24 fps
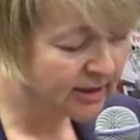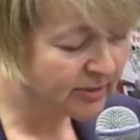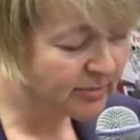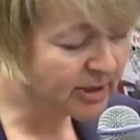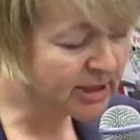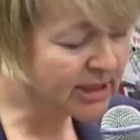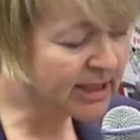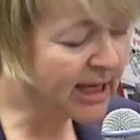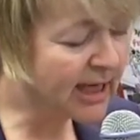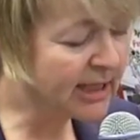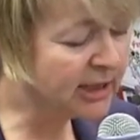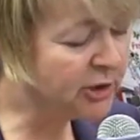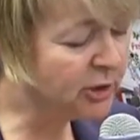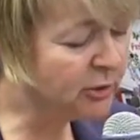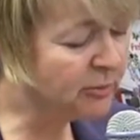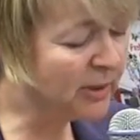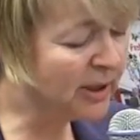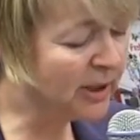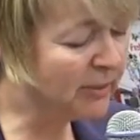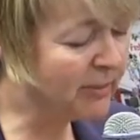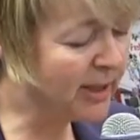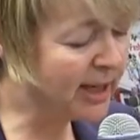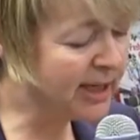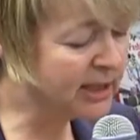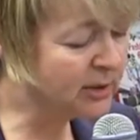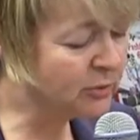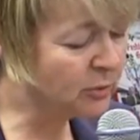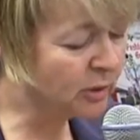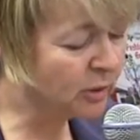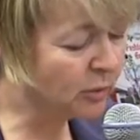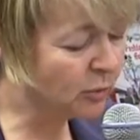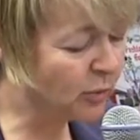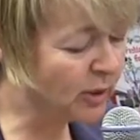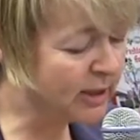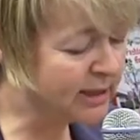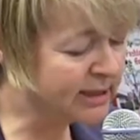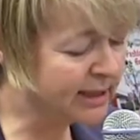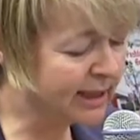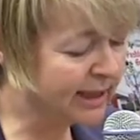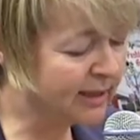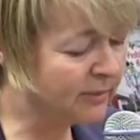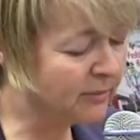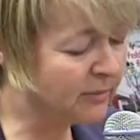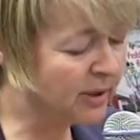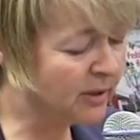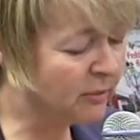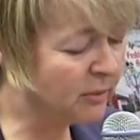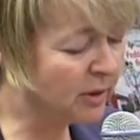Besides, you'd be amazed what a whiz I
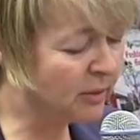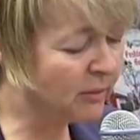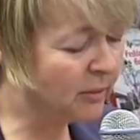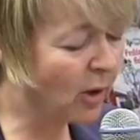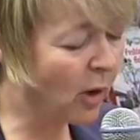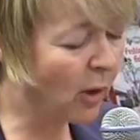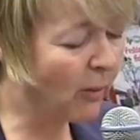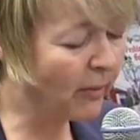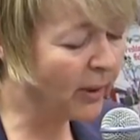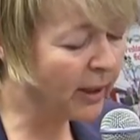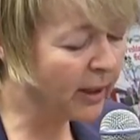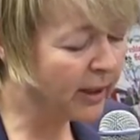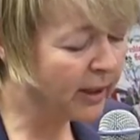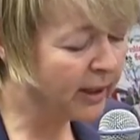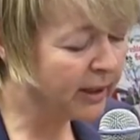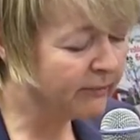can be with a mop.